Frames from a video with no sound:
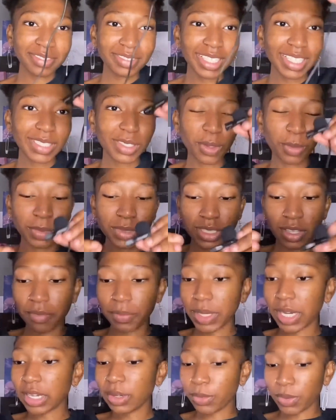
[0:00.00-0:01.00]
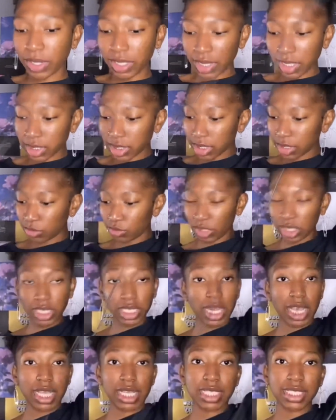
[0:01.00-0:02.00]
It's normal stuff. But anyway, this is really
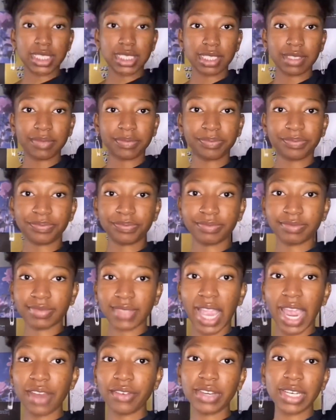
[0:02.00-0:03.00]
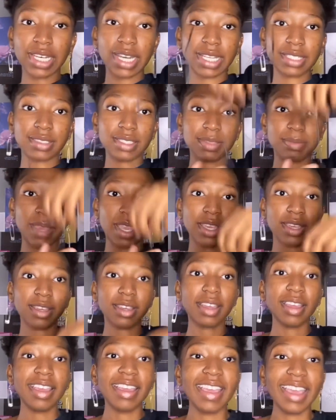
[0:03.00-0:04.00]
nice. I really like this mic
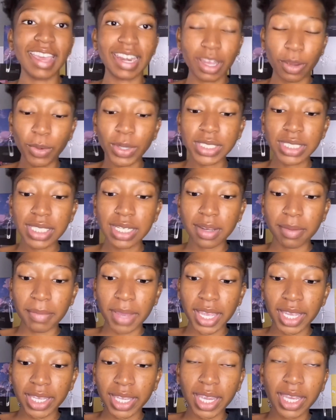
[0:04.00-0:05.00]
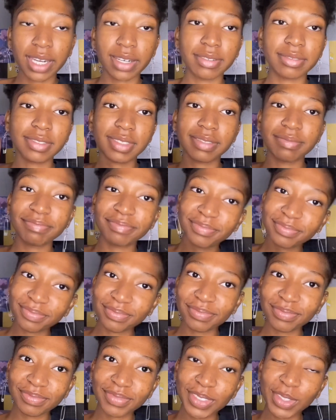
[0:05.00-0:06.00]
and I wanted a mic and
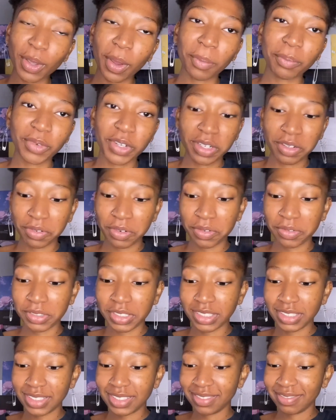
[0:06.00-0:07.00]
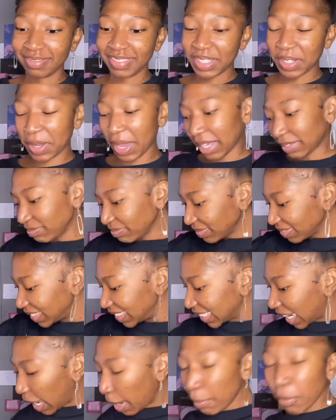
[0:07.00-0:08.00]
so I'm really fulfilled. So yeah,
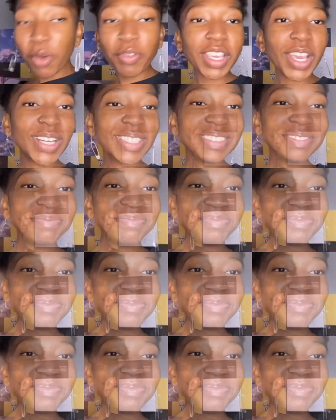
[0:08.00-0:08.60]
moving on.